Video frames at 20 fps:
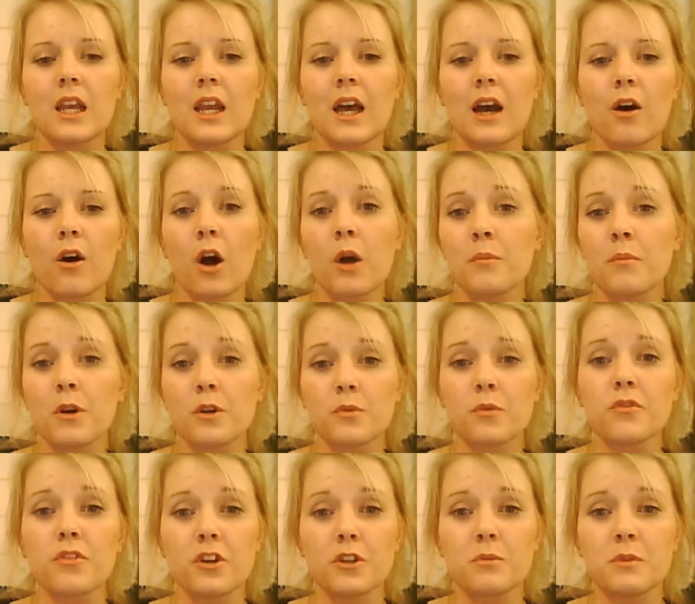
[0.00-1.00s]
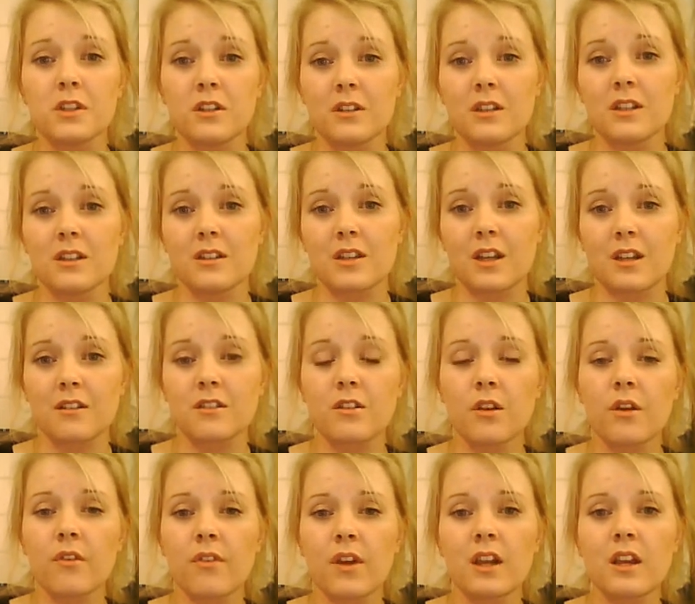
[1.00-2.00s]
Now, I'd much prefer to be doing these things, so
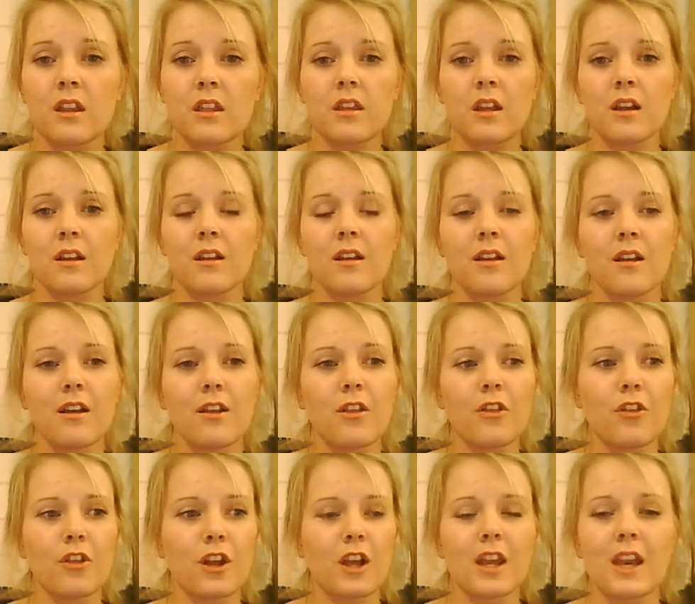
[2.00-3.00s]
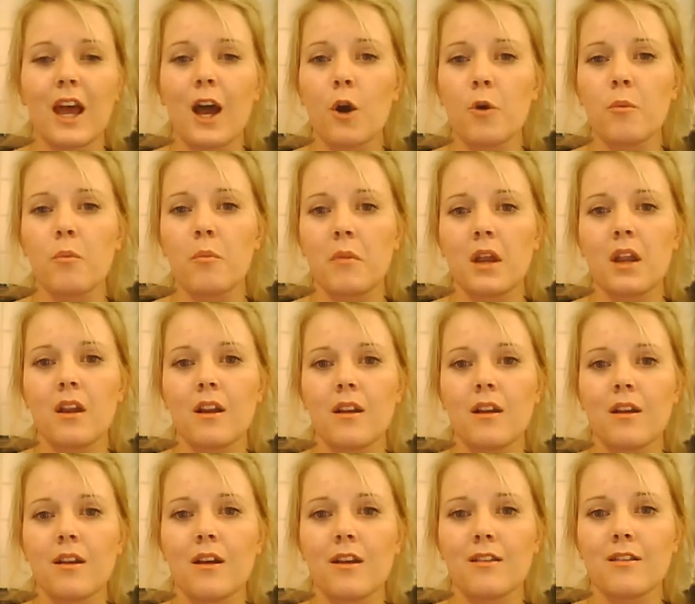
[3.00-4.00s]
if anything that can help
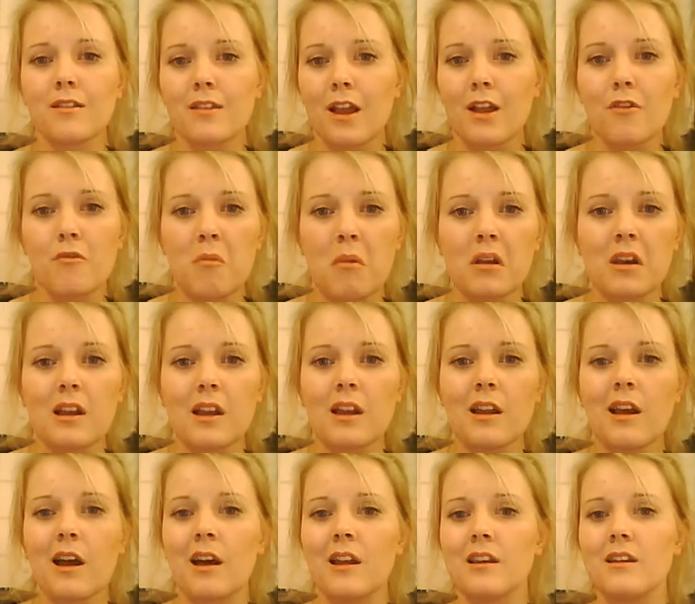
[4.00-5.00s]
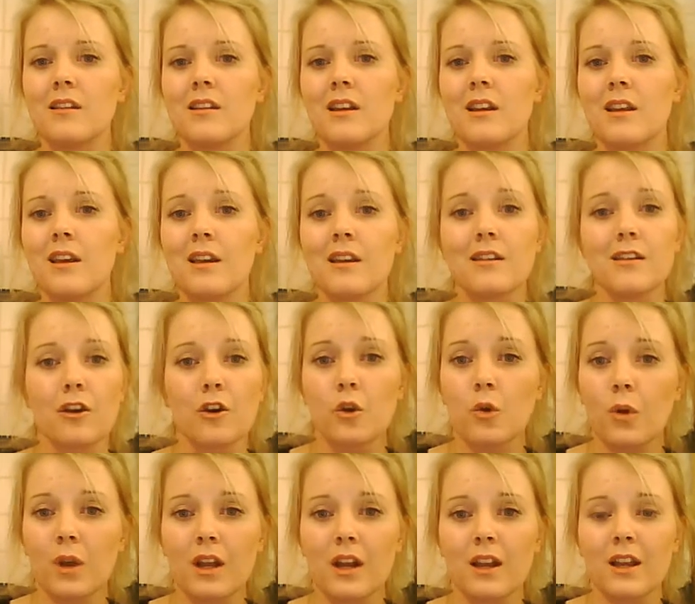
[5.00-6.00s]
me save money and get it done
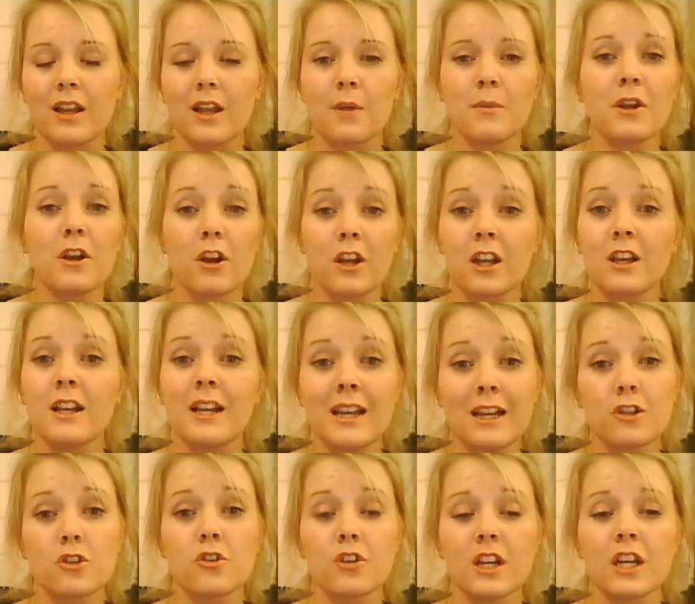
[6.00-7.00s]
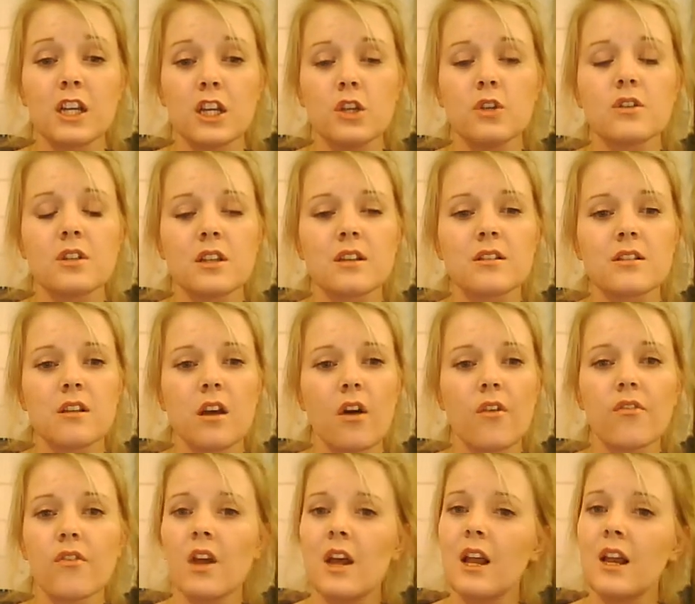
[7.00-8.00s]
quickly, I mean, I could literally use this stuff,
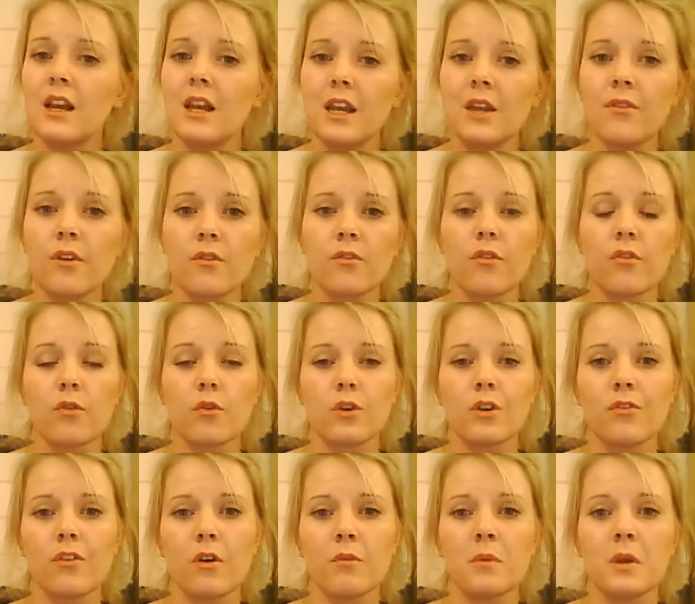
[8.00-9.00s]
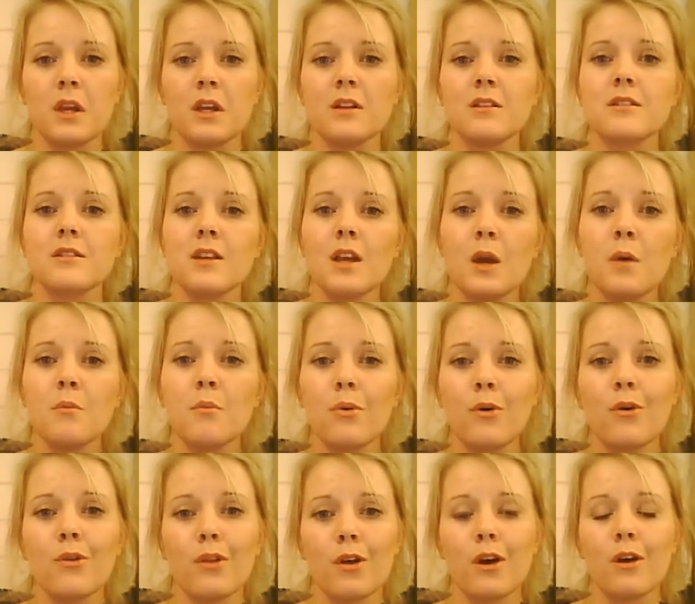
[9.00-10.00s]
leave it in for 45 minutes,
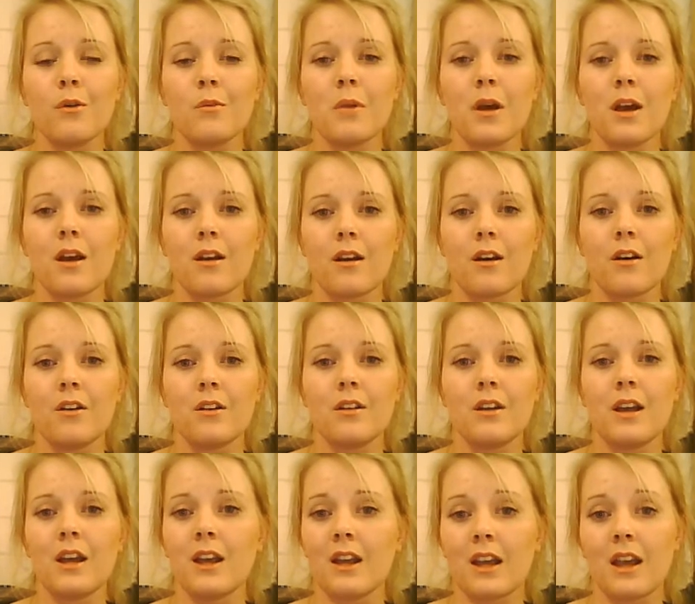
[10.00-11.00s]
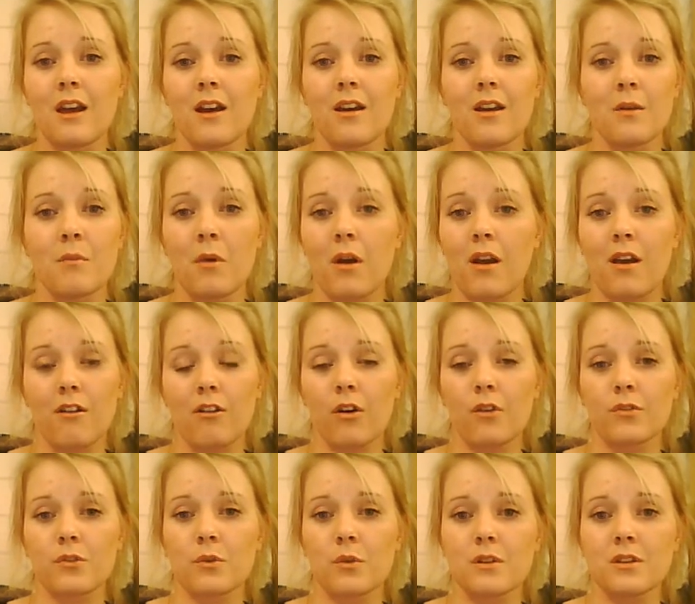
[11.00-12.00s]
put the home hair care in my hair
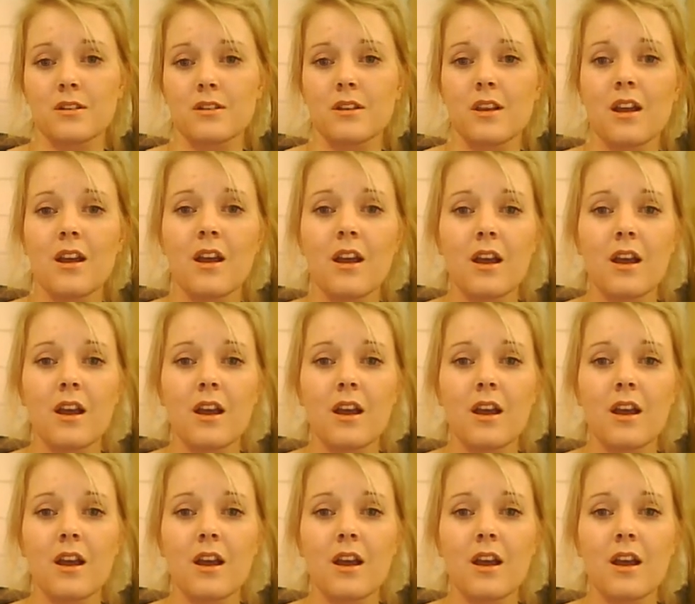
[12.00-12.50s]
afterwards,